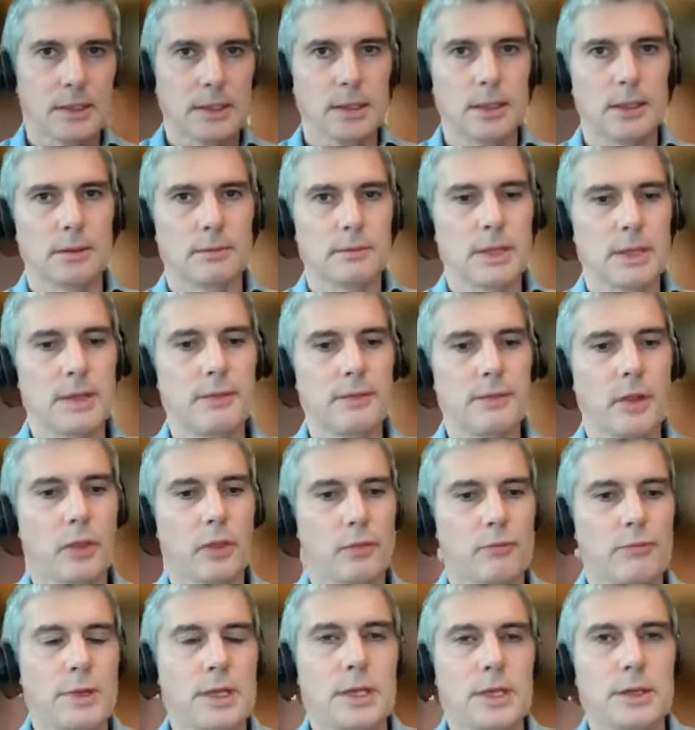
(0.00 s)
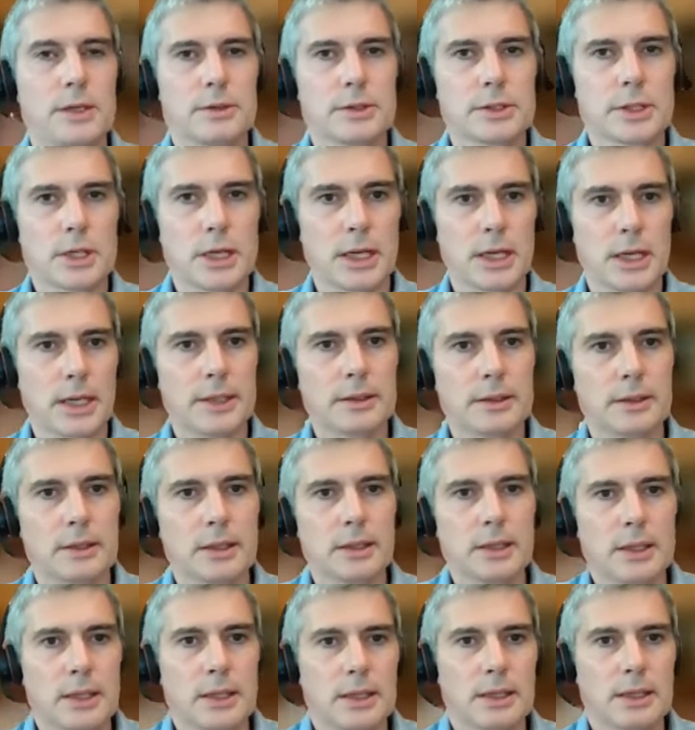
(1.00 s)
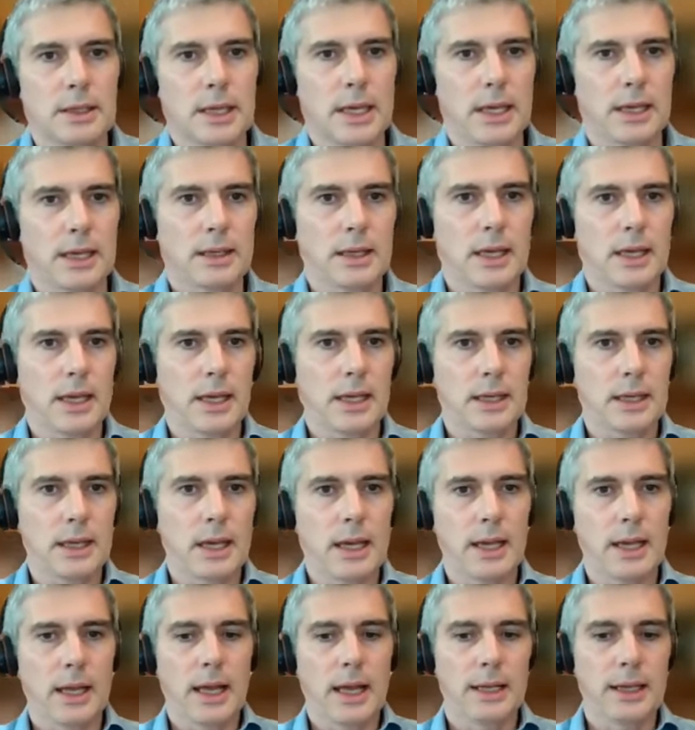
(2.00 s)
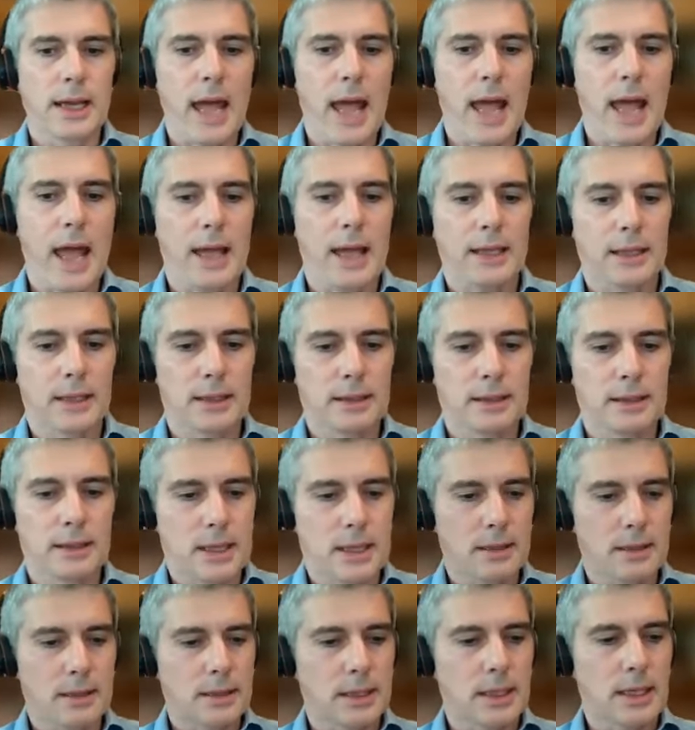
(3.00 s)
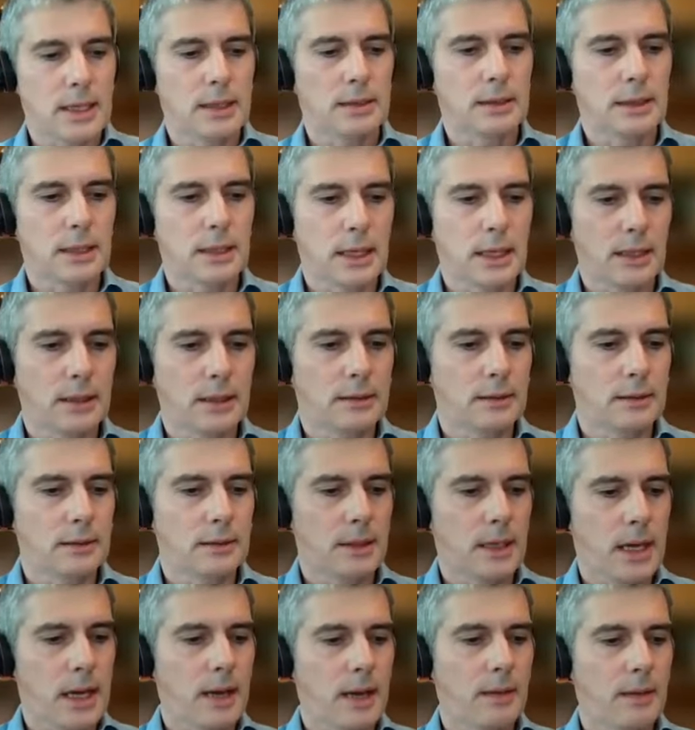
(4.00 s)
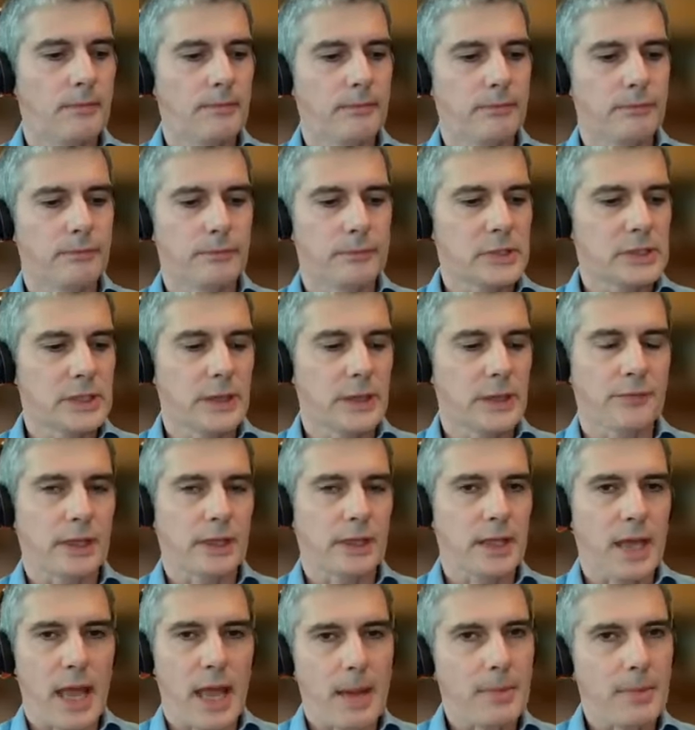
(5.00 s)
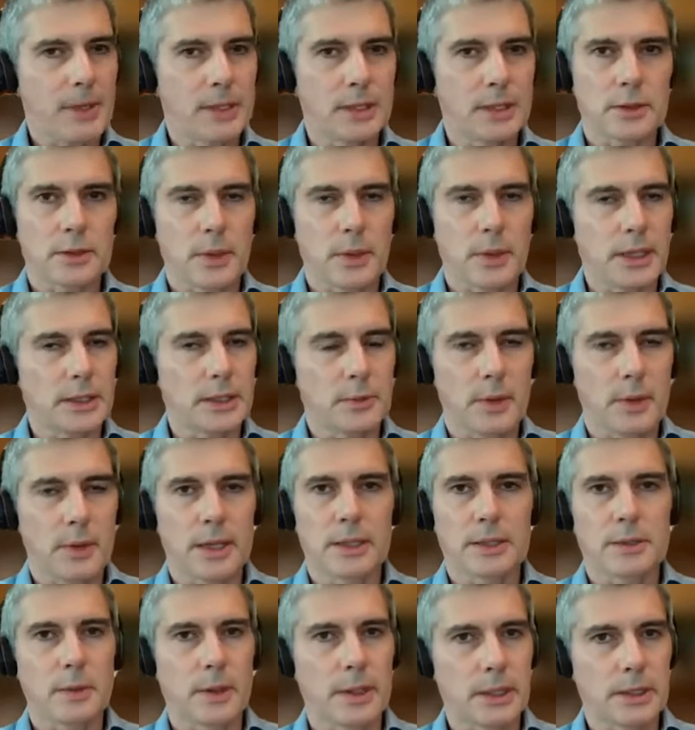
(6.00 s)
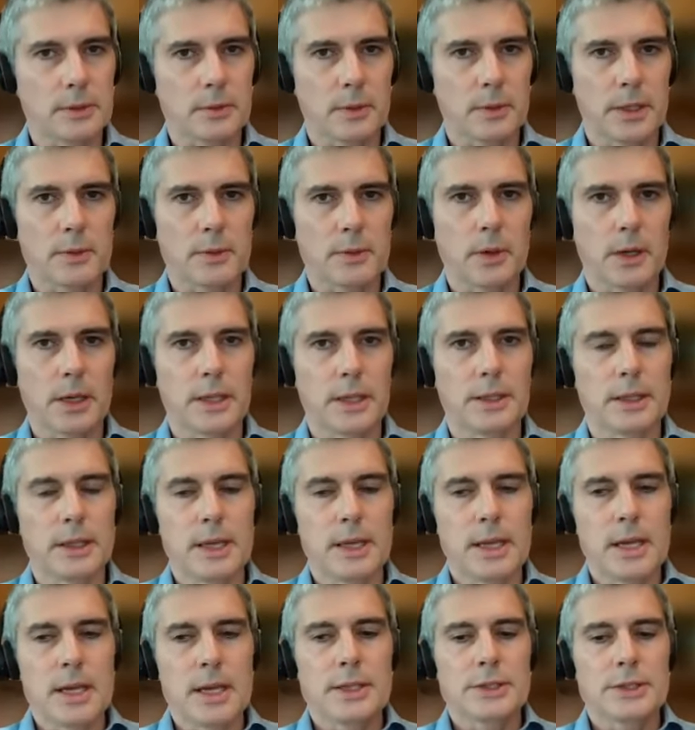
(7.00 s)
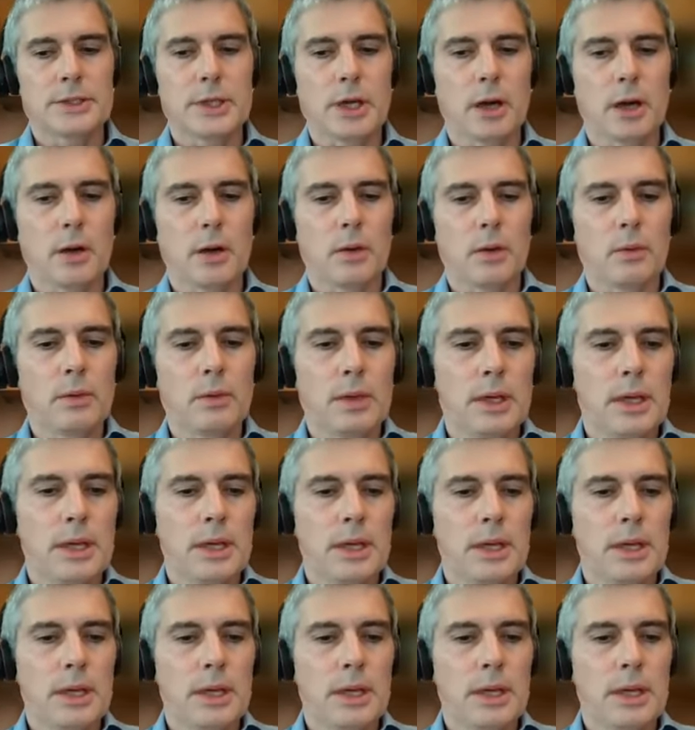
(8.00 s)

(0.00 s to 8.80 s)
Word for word: You know, even three years on, a a, a lag in in in in um, something that happened in 2020, 2021. So